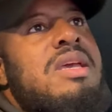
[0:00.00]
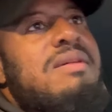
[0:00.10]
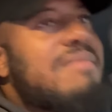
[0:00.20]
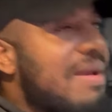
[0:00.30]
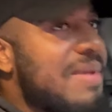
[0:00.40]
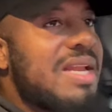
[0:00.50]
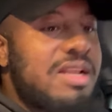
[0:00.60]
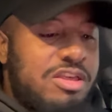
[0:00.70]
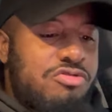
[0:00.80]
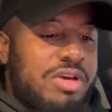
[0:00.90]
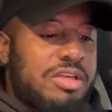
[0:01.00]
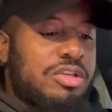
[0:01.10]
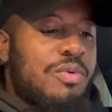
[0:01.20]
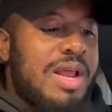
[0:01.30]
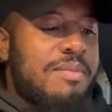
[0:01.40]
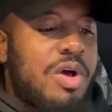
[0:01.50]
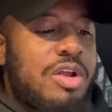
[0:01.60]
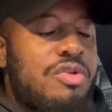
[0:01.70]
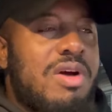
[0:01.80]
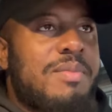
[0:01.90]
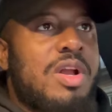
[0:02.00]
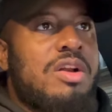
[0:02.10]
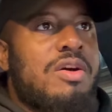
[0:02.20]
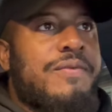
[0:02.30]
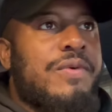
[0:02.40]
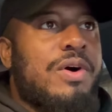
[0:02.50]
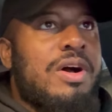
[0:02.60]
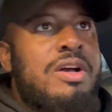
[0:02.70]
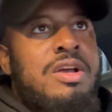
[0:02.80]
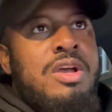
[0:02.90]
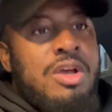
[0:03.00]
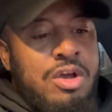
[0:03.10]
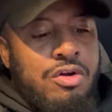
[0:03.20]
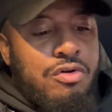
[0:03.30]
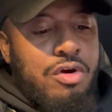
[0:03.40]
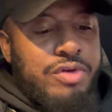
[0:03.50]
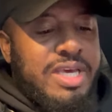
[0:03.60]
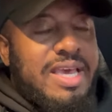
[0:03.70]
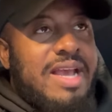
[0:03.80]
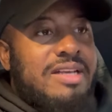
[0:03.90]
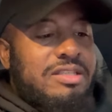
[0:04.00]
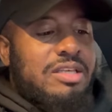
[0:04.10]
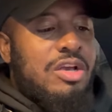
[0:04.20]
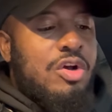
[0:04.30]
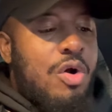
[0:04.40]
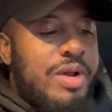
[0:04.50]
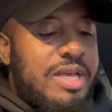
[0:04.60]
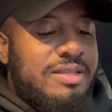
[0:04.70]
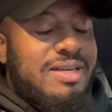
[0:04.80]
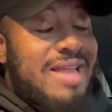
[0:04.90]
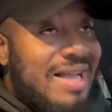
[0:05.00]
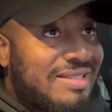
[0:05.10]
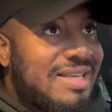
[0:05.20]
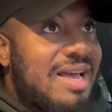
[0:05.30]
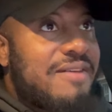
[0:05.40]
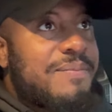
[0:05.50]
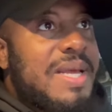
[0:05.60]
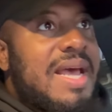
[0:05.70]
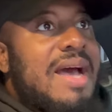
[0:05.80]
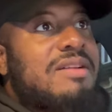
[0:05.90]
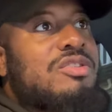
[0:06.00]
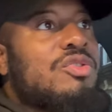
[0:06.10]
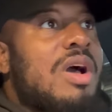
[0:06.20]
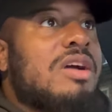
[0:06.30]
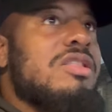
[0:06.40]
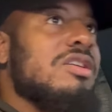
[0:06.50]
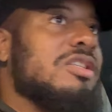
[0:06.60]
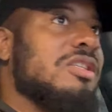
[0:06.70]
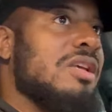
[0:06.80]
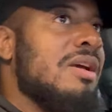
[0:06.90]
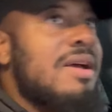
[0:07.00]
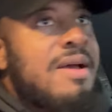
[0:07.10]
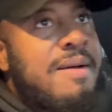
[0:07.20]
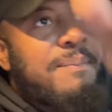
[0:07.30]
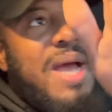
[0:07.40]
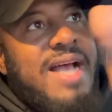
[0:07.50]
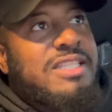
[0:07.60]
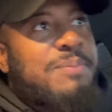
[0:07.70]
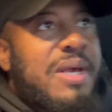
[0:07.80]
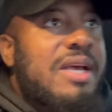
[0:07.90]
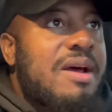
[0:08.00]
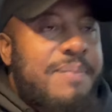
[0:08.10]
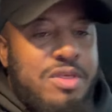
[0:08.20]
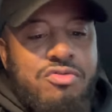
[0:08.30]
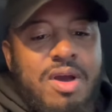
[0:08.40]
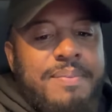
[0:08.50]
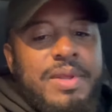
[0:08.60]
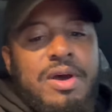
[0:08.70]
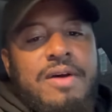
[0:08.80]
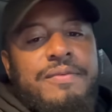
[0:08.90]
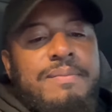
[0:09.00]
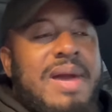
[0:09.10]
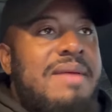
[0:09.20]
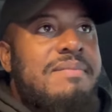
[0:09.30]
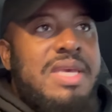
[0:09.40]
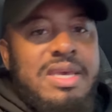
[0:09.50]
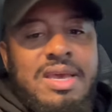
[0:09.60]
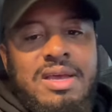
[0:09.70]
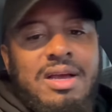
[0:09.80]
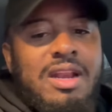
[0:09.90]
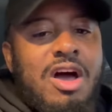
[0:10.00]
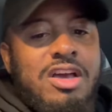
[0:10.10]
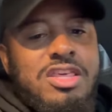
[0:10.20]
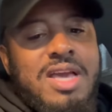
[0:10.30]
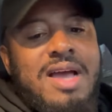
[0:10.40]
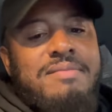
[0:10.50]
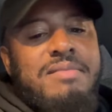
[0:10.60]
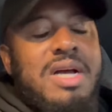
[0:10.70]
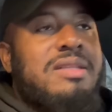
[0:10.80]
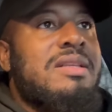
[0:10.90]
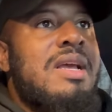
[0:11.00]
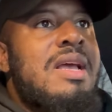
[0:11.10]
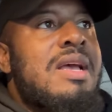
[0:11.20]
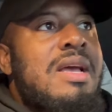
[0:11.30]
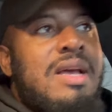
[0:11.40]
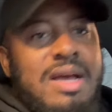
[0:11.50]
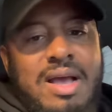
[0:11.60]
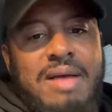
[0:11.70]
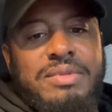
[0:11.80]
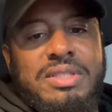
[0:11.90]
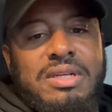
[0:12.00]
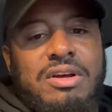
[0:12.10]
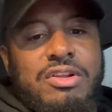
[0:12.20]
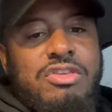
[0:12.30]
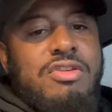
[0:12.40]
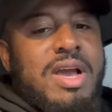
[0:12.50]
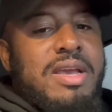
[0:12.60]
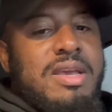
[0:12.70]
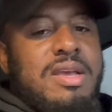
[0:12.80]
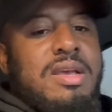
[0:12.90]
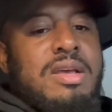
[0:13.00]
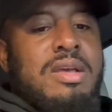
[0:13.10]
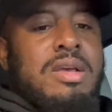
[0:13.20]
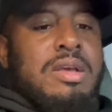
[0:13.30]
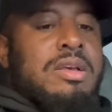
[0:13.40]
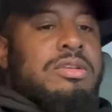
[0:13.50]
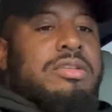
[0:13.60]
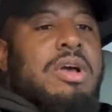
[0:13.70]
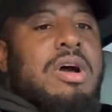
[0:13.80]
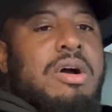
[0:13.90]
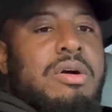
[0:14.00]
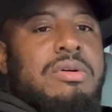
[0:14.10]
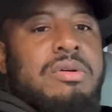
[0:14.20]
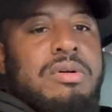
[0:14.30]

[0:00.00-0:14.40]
Might be a little tricky. So what I'm gonna do, I'm gonna look for roadie gigs going into that side of Manhattan so I could just pass, pick it up, and drop it off. It might be a long shot, but I'm still gonna try. So,